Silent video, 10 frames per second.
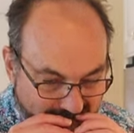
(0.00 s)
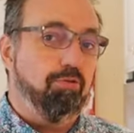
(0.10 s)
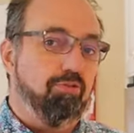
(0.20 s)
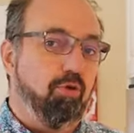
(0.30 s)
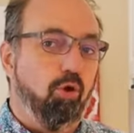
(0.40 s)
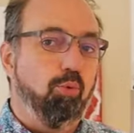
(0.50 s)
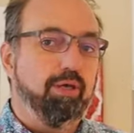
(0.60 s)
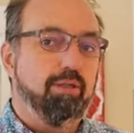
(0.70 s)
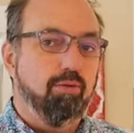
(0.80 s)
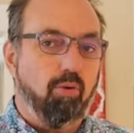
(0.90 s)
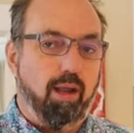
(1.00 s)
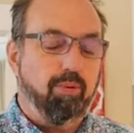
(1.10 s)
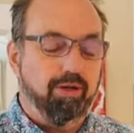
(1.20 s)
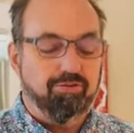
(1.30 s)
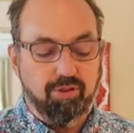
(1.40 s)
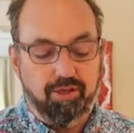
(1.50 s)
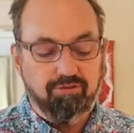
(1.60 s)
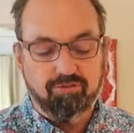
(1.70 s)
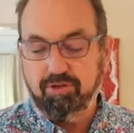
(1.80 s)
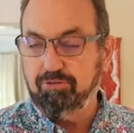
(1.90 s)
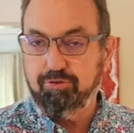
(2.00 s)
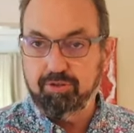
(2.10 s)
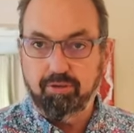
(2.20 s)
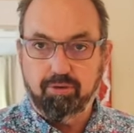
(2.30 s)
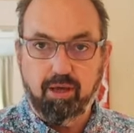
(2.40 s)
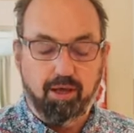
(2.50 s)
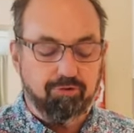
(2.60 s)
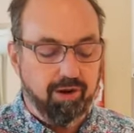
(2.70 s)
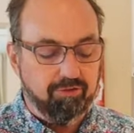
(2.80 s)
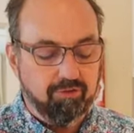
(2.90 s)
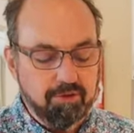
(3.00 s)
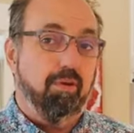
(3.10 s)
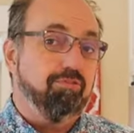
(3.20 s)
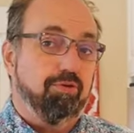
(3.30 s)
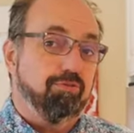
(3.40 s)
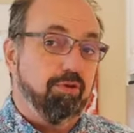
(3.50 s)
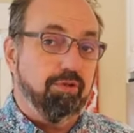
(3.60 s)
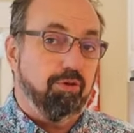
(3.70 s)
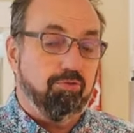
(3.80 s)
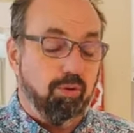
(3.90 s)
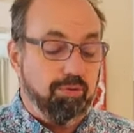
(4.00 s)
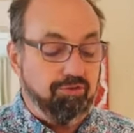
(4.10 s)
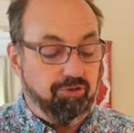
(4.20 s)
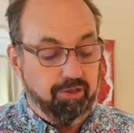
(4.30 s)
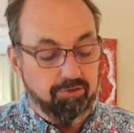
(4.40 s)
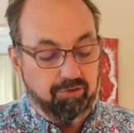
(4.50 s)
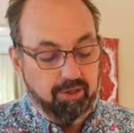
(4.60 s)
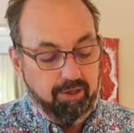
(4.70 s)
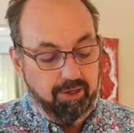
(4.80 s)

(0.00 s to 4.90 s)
The use of the whole wheat and the rye bread is nice. It's an interesting little contrast. Mustard is good. It goes well with the cheese.